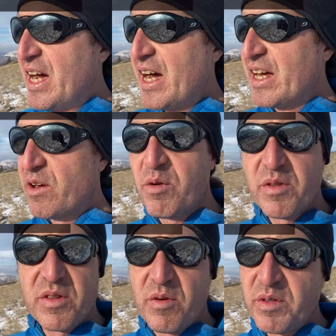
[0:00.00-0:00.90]
uh, the
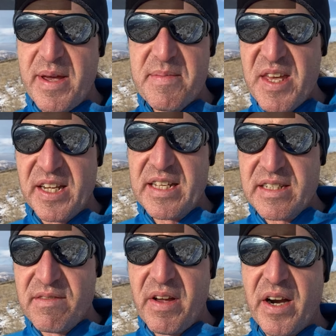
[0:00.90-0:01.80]
whole the whole damn thing
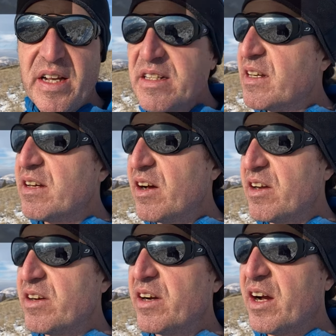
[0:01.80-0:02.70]
is invariant
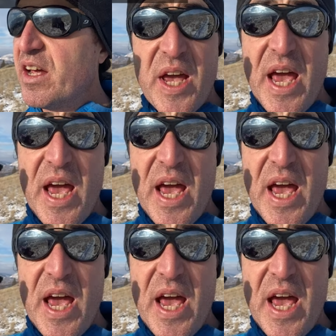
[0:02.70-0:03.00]
under